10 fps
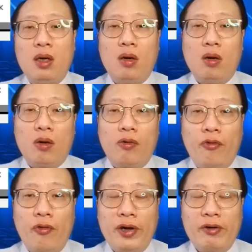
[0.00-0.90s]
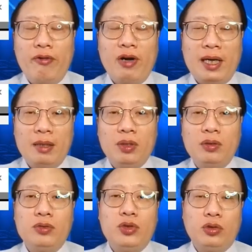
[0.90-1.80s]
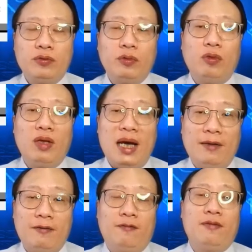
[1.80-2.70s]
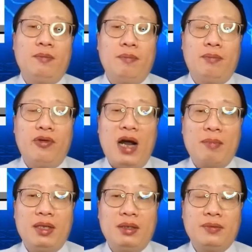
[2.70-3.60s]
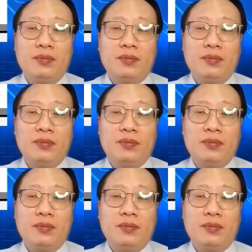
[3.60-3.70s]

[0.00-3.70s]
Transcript: or reliable useful life parameter,